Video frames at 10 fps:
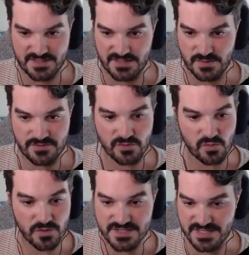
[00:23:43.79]
And you even
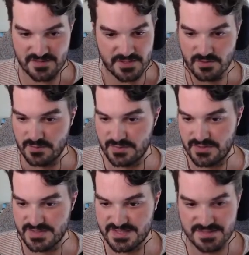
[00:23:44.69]
want to give me your
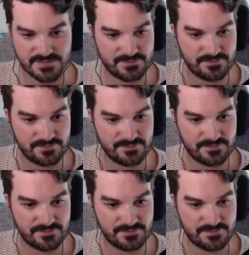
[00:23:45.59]
components.